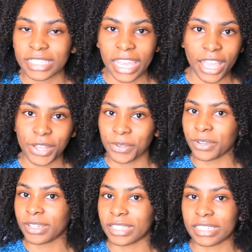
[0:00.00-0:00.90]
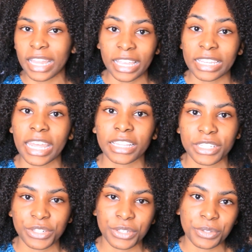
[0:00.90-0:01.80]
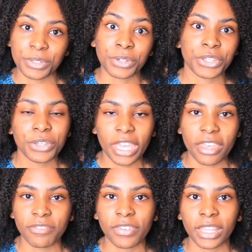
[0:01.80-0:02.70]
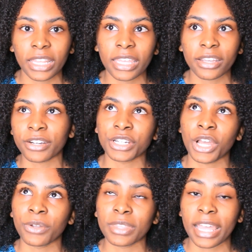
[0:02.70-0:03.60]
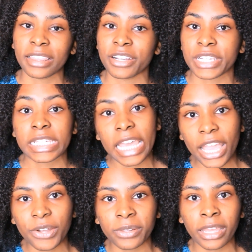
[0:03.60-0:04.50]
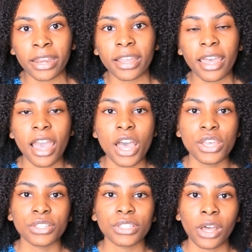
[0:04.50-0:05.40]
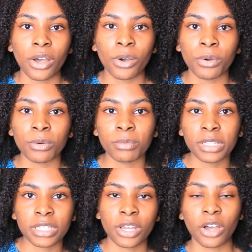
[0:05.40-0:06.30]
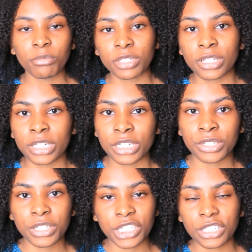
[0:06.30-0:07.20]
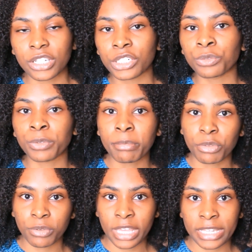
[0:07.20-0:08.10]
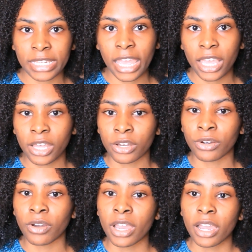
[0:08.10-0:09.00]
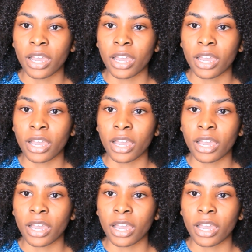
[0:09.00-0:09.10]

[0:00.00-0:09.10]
the tangle. It's not connected to you, so you can't feel it or know that there's a tangle there. So what the comb is going to do is just going to rip through that tangle,